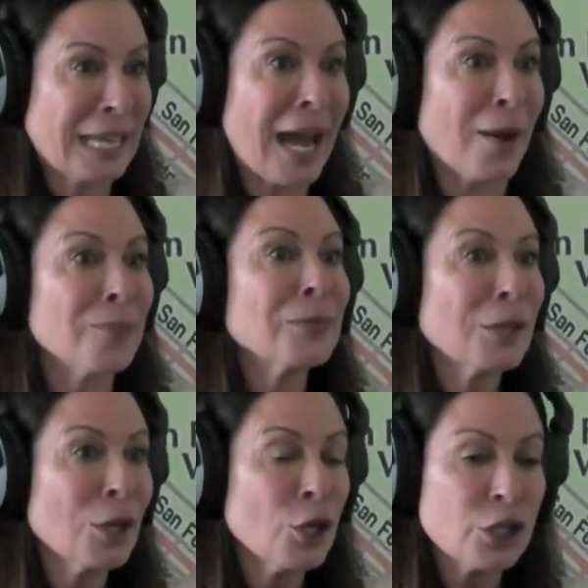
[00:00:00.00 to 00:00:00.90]
She was
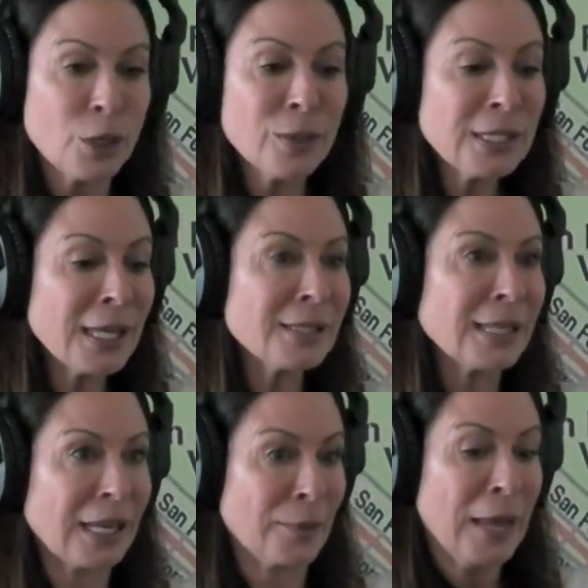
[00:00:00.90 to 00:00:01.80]
pretty. She was kissing
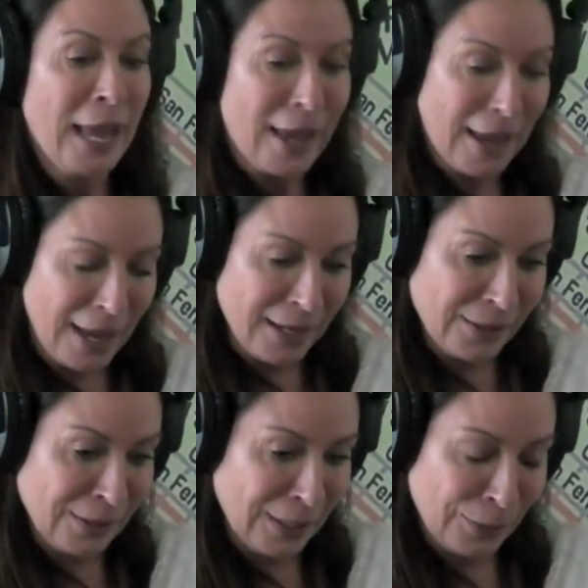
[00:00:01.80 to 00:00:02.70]
John Holmes. And
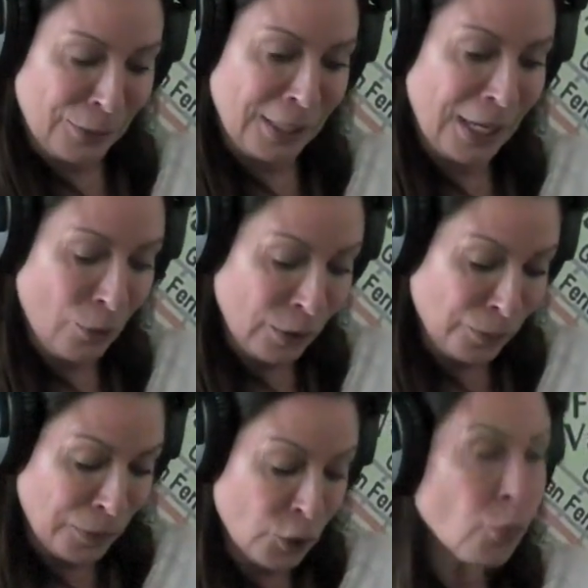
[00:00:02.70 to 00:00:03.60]
his dick was
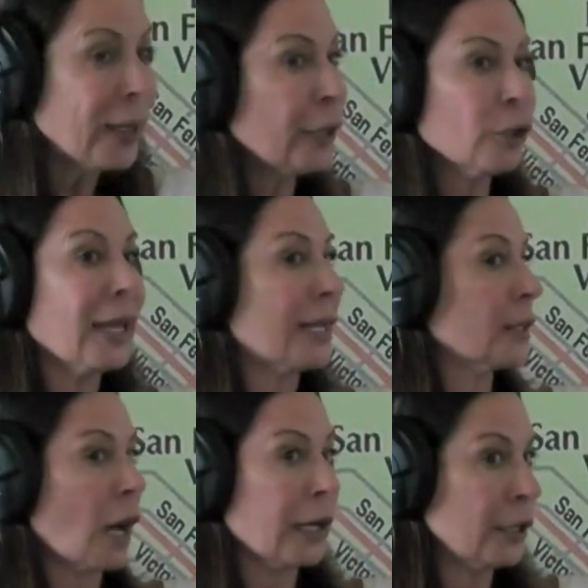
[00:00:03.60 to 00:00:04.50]
between her legs,
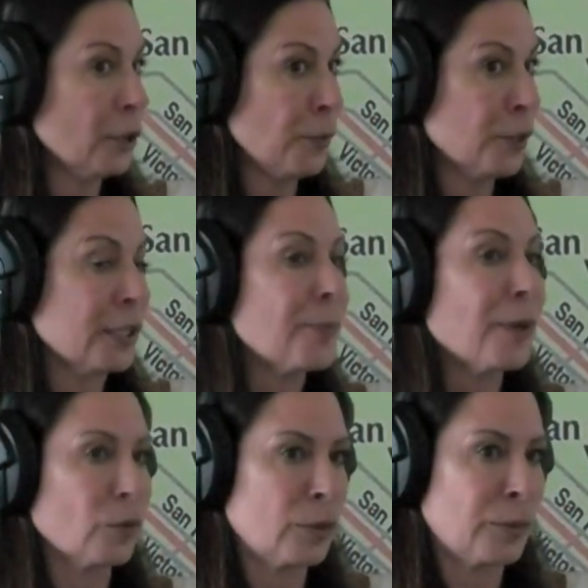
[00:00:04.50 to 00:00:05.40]
not in her pussy,
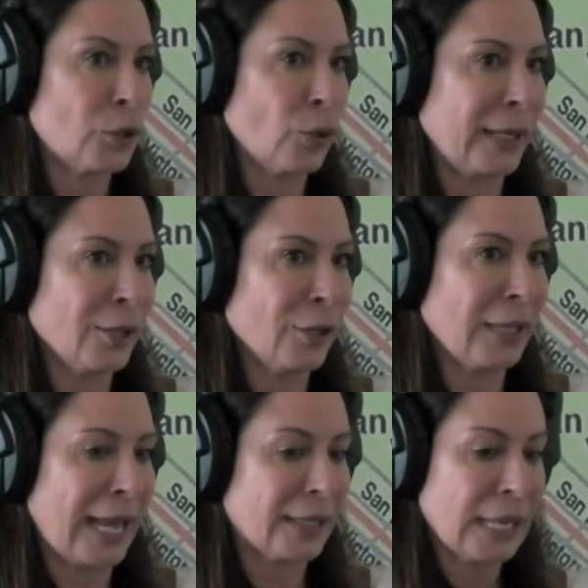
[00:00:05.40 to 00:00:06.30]
but it was between her
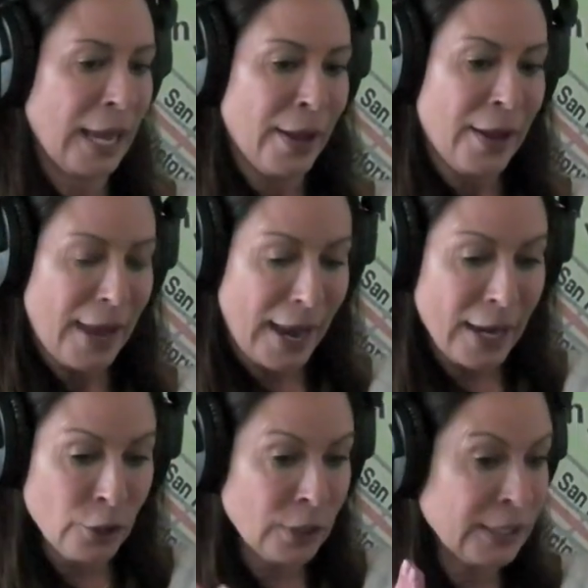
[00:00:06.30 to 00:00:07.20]
legs.
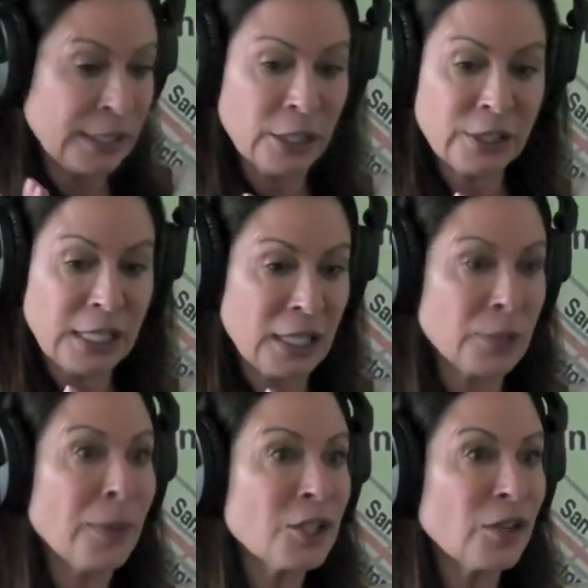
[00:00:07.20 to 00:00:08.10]
And you could still see
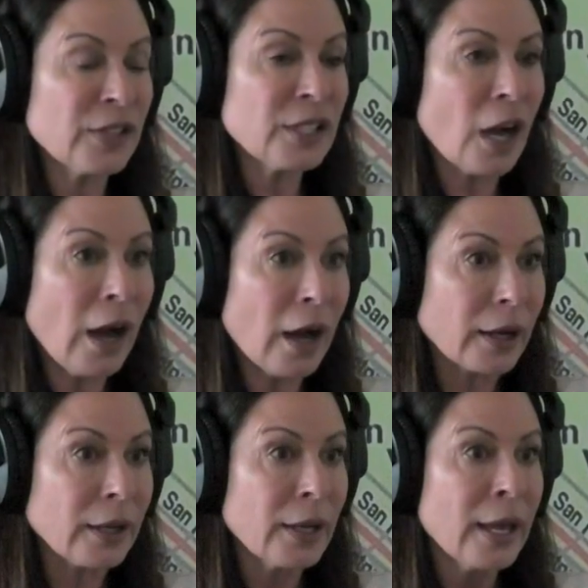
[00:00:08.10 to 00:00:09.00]
this much of his cock.